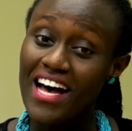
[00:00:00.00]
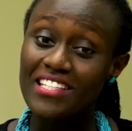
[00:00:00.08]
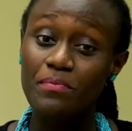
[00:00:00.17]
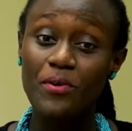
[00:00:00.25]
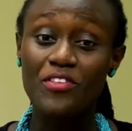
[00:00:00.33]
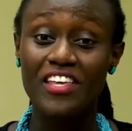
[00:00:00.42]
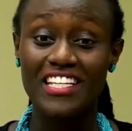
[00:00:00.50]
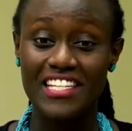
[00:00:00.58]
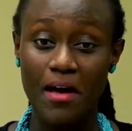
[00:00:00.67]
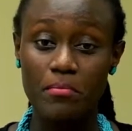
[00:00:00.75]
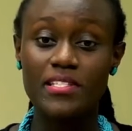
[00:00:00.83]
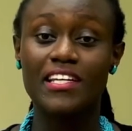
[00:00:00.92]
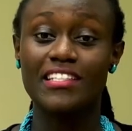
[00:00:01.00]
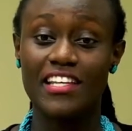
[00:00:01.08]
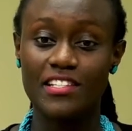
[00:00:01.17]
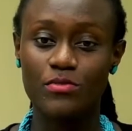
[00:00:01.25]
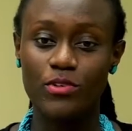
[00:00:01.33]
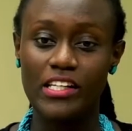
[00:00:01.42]
you pass both exams
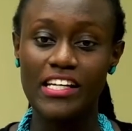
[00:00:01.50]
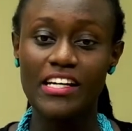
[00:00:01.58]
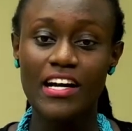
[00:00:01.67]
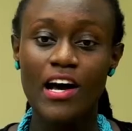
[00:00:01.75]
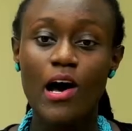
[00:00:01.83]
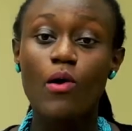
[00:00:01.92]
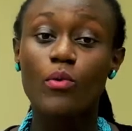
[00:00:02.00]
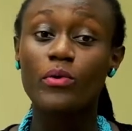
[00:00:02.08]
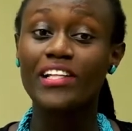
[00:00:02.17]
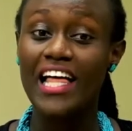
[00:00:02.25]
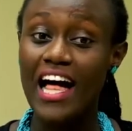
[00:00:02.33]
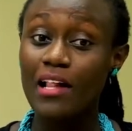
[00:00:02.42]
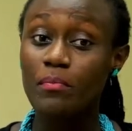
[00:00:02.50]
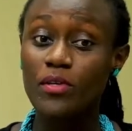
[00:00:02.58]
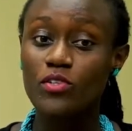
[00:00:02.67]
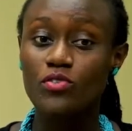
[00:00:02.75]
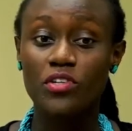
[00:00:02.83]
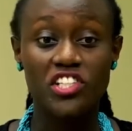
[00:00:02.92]
successfully, we will
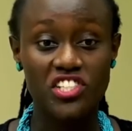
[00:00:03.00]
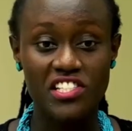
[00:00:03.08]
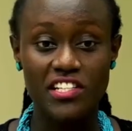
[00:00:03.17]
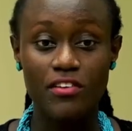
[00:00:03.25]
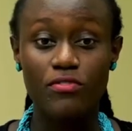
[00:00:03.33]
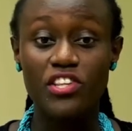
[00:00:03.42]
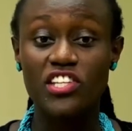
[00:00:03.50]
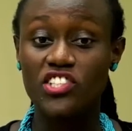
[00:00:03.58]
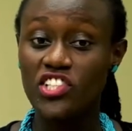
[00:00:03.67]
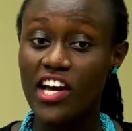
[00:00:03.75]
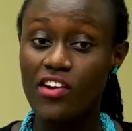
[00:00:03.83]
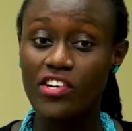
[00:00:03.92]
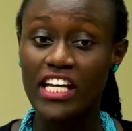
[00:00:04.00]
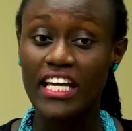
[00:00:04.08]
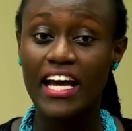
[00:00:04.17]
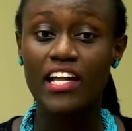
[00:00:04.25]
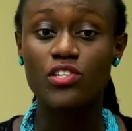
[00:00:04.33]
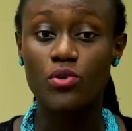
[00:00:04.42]
help you to register for the
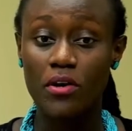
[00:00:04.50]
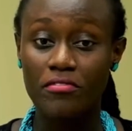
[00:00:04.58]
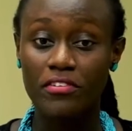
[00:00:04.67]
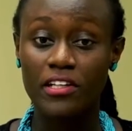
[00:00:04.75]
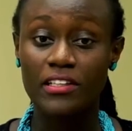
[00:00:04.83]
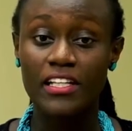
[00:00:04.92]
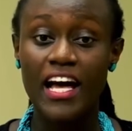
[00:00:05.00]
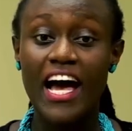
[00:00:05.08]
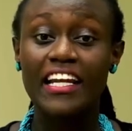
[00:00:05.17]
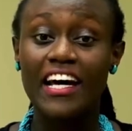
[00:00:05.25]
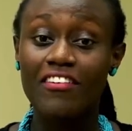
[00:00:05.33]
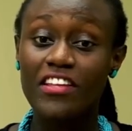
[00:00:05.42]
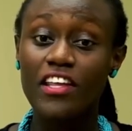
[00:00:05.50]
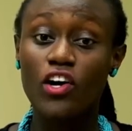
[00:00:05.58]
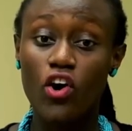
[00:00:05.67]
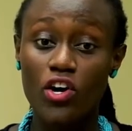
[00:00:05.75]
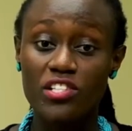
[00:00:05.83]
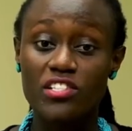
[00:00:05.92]
GRE and TOEFL and cover
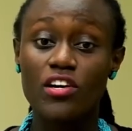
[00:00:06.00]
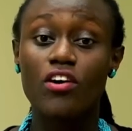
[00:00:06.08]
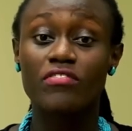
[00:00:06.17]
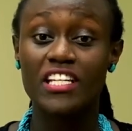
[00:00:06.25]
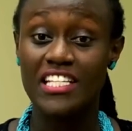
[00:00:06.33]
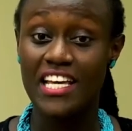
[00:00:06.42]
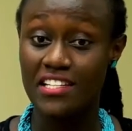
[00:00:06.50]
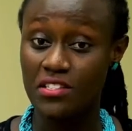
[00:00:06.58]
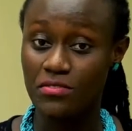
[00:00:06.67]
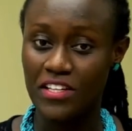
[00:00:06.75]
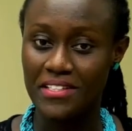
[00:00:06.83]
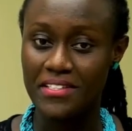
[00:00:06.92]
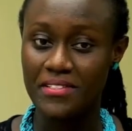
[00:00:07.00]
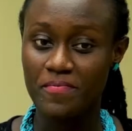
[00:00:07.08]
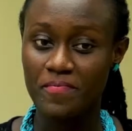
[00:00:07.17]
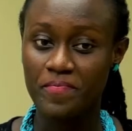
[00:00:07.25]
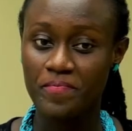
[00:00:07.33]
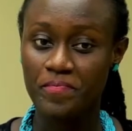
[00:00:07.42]
the cost of the test
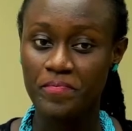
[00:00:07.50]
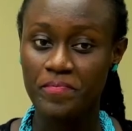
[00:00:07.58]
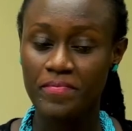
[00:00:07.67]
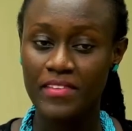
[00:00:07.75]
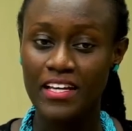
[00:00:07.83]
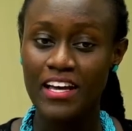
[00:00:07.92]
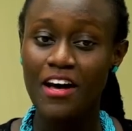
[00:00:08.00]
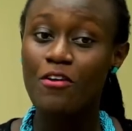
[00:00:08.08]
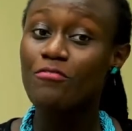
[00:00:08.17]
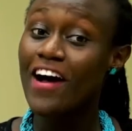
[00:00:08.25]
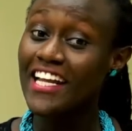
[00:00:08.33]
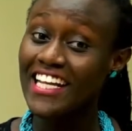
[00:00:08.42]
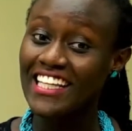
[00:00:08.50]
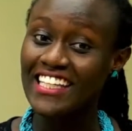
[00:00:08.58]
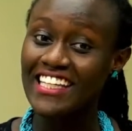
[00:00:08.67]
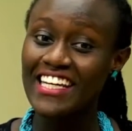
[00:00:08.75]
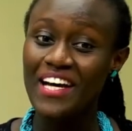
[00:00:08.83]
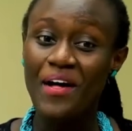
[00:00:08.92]
fees.
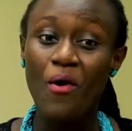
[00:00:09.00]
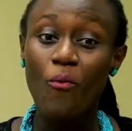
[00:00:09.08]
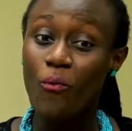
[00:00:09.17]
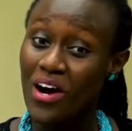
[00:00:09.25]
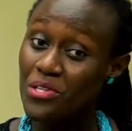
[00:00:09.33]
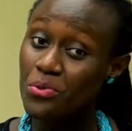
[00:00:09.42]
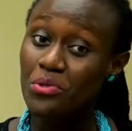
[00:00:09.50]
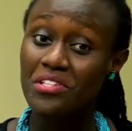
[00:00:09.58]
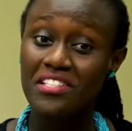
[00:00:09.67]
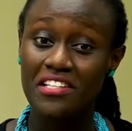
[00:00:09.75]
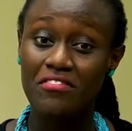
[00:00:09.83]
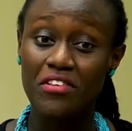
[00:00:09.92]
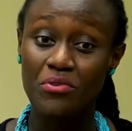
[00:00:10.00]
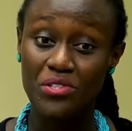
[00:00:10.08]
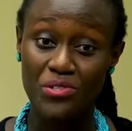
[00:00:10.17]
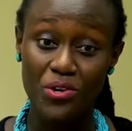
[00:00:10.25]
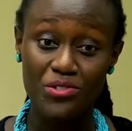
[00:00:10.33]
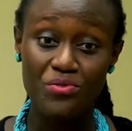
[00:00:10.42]
Finally, once we receive the
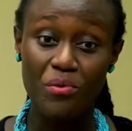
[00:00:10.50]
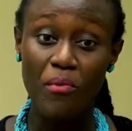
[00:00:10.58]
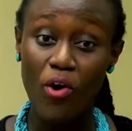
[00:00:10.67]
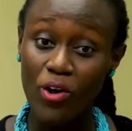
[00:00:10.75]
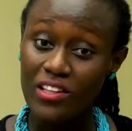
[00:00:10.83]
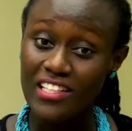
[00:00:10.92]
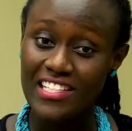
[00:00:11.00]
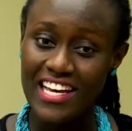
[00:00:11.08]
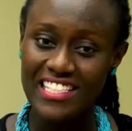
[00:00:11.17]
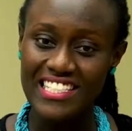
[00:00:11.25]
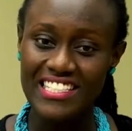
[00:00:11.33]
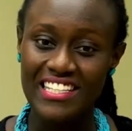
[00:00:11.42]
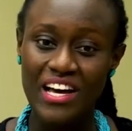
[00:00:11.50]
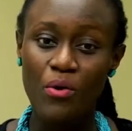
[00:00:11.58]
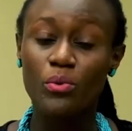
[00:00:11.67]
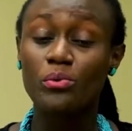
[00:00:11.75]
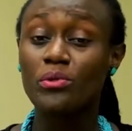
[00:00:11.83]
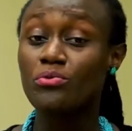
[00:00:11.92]
results from all the tests,
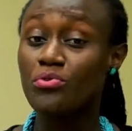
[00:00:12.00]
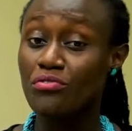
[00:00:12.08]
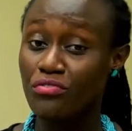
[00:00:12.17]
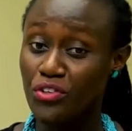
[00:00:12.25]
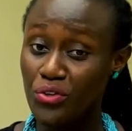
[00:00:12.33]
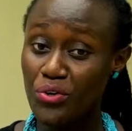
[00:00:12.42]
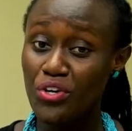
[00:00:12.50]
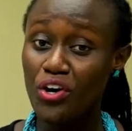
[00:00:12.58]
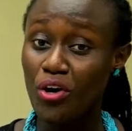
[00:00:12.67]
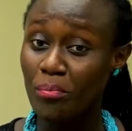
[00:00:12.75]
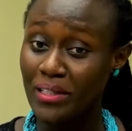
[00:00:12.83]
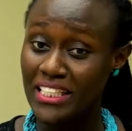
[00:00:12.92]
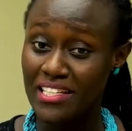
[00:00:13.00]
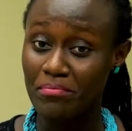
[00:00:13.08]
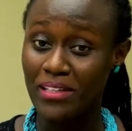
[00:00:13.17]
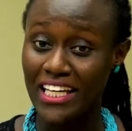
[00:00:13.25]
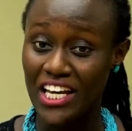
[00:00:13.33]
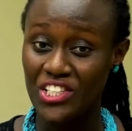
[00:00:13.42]
we will review your complete
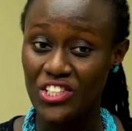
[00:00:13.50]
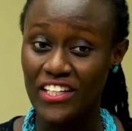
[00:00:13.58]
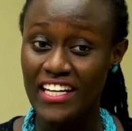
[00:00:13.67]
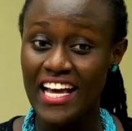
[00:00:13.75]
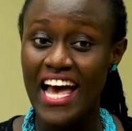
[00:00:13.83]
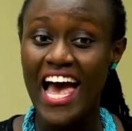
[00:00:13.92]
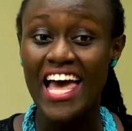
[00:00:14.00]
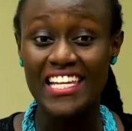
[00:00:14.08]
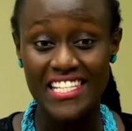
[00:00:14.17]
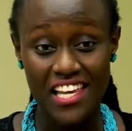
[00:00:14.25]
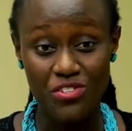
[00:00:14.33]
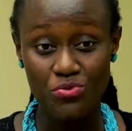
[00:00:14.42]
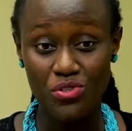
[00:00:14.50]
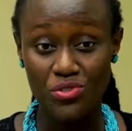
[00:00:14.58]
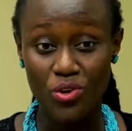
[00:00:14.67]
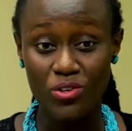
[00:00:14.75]
application and test